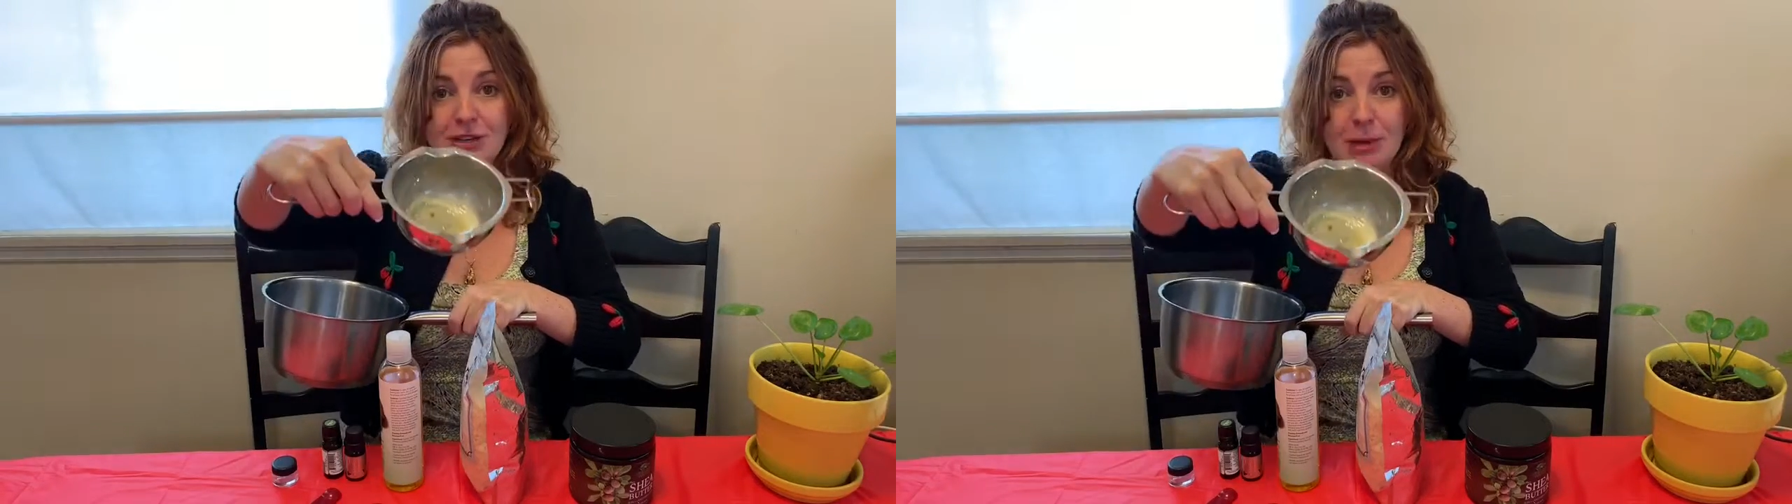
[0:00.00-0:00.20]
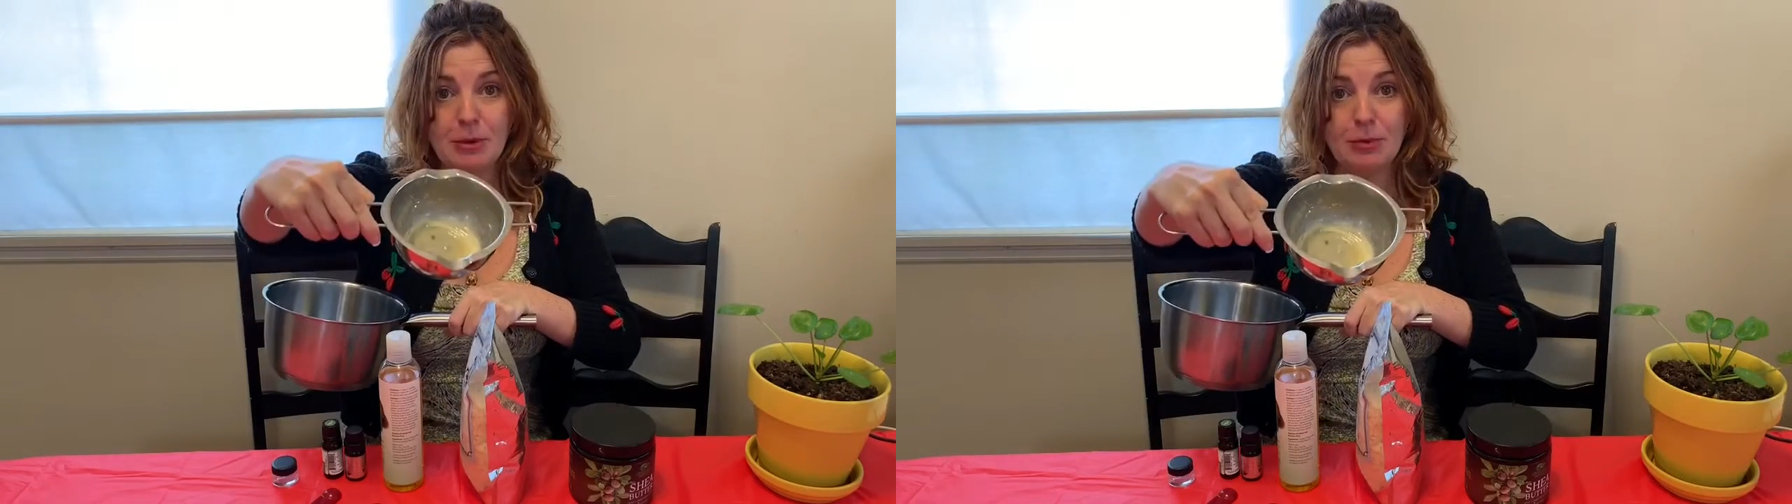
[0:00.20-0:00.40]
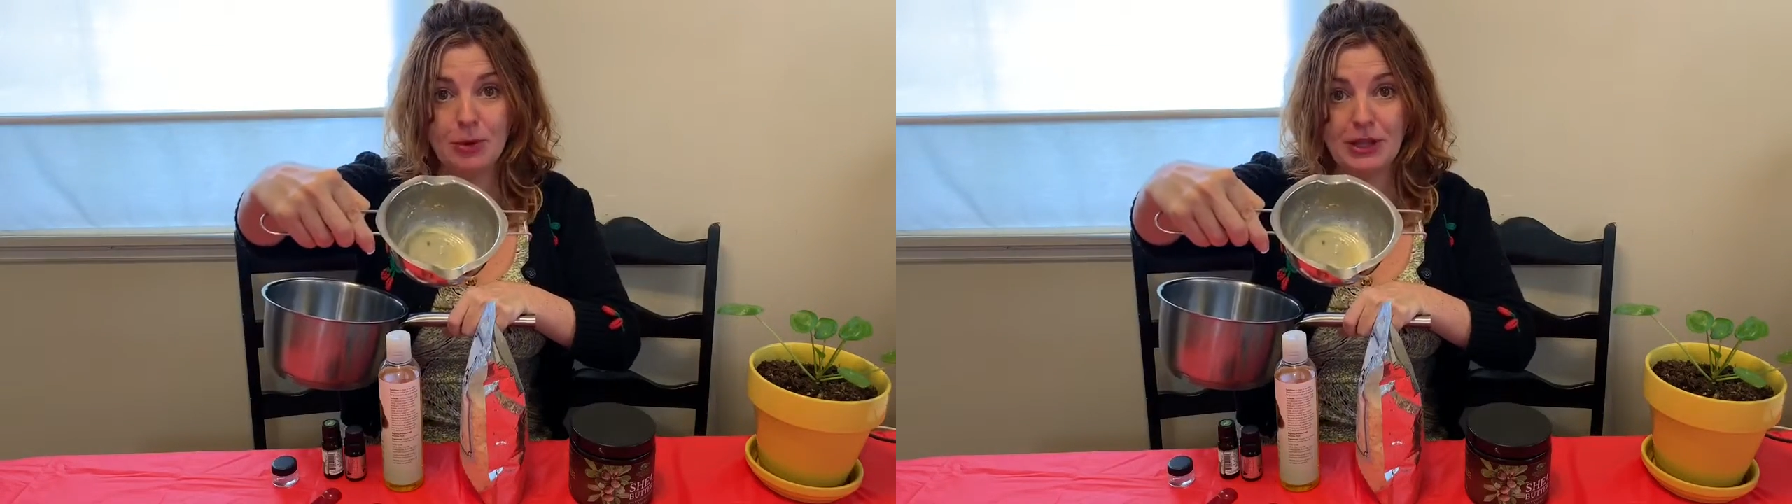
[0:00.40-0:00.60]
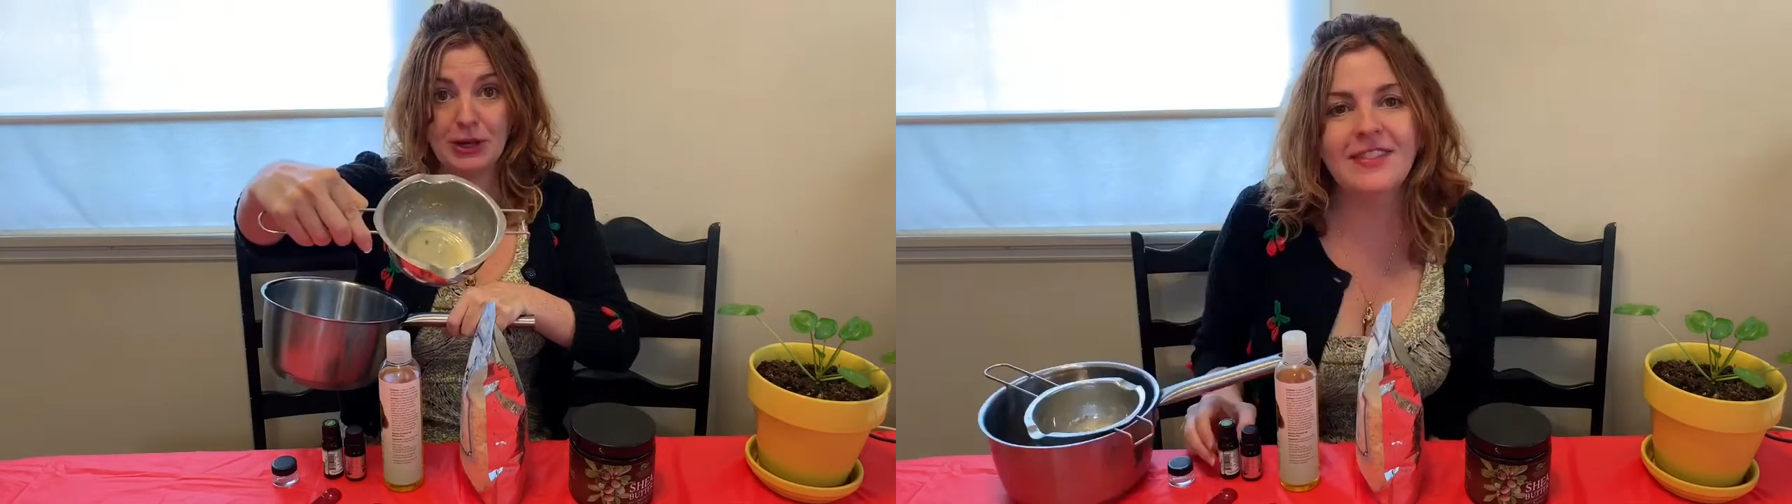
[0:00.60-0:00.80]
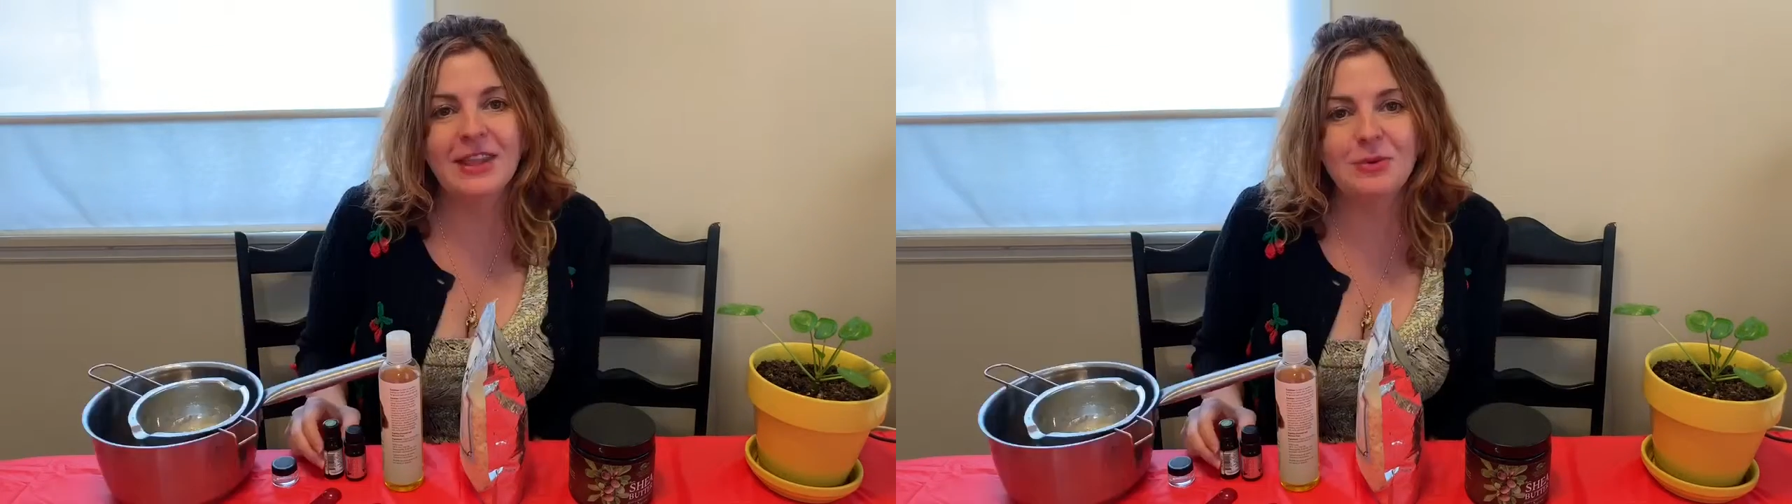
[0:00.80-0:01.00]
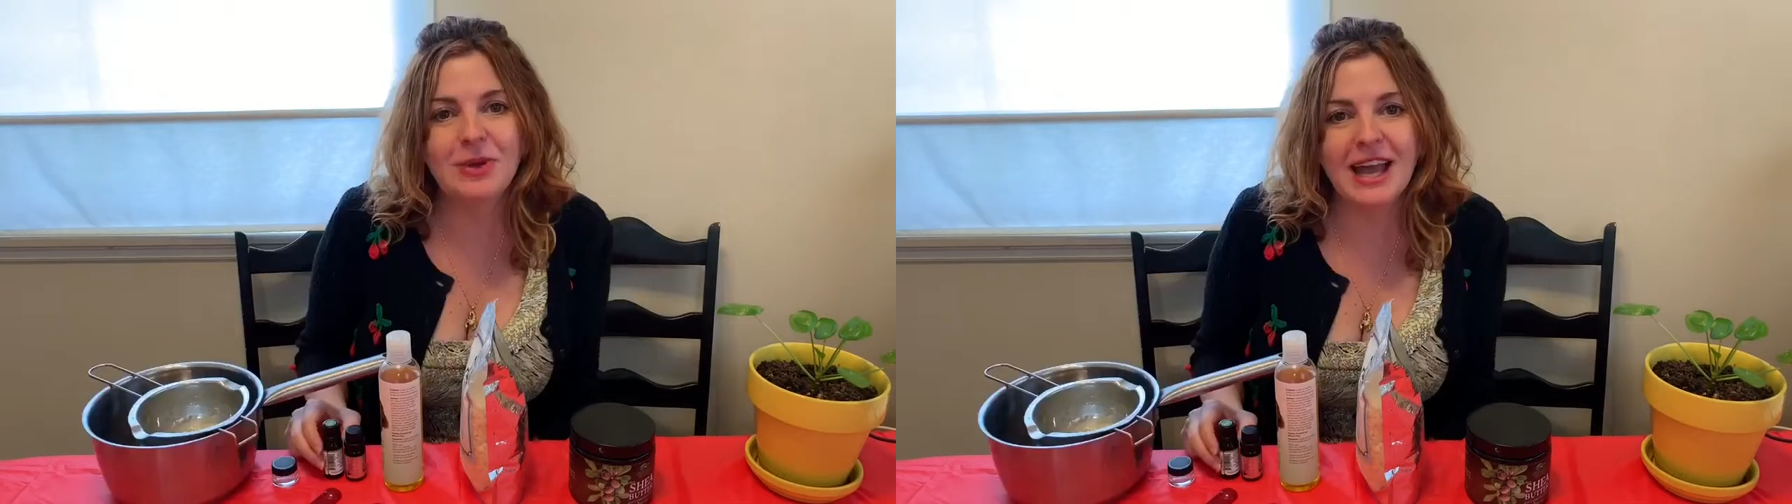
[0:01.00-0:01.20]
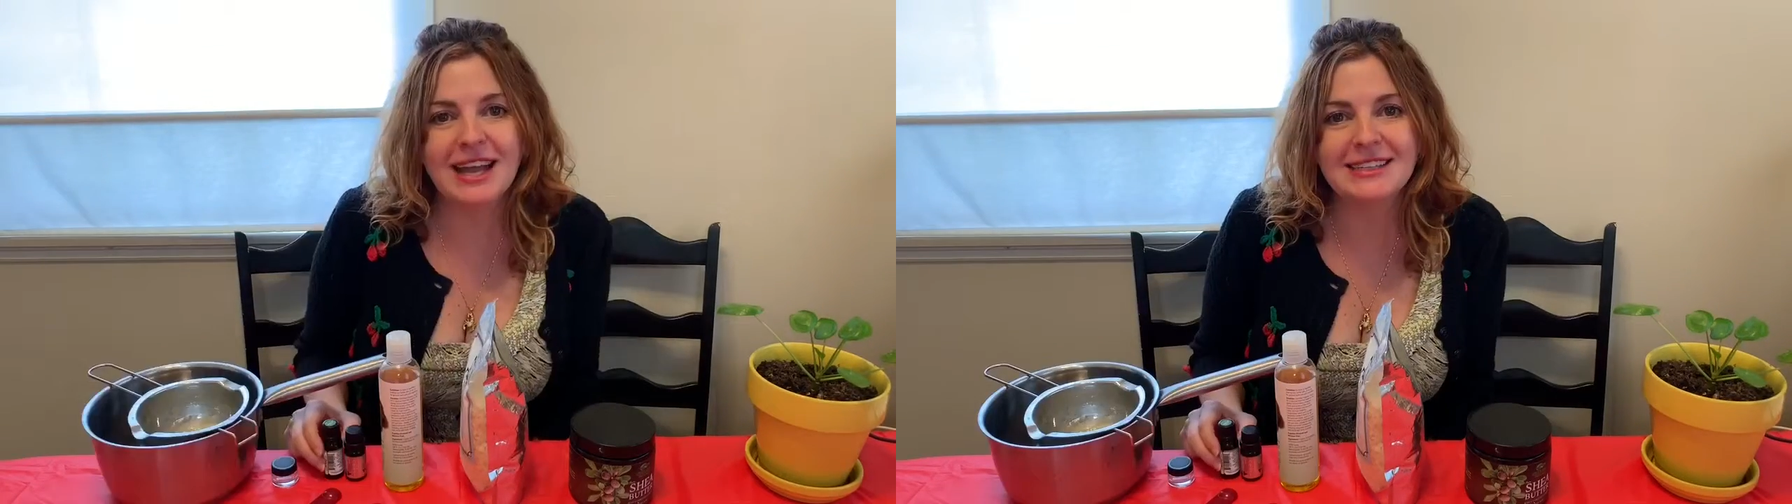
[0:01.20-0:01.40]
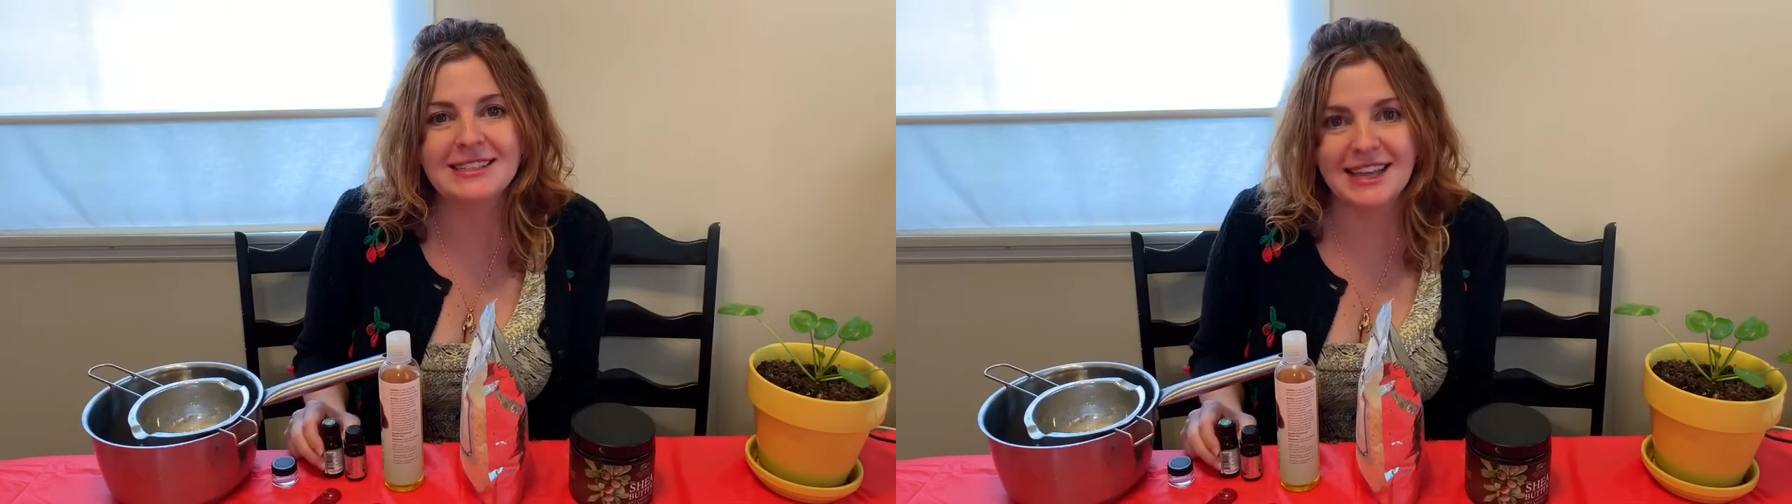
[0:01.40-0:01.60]
double boiler. Then we add
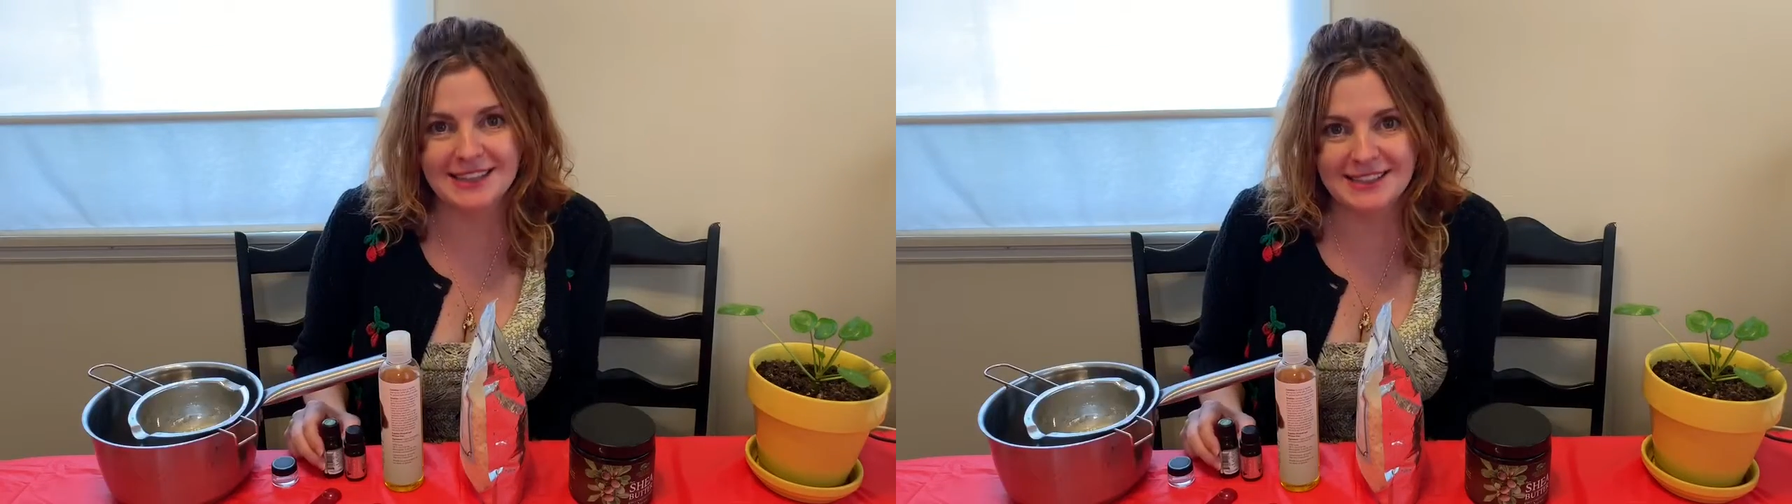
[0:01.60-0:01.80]
scents.